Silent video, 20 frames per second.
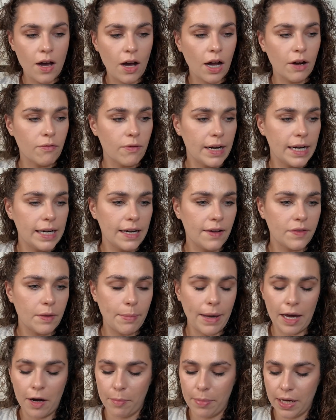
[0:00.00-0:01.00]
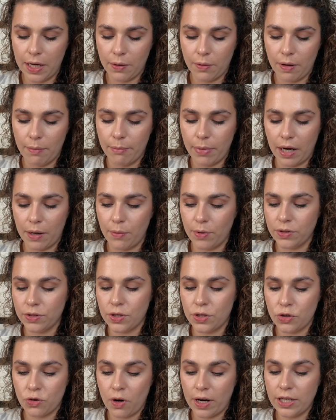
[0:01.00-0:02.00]
I really love the pale pink one, but I want
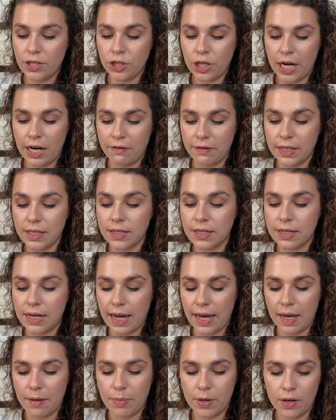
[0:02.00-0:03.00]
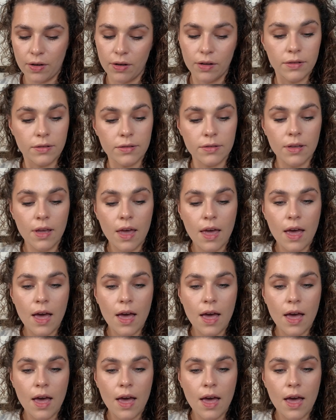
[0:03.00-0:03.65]
to try cherry today because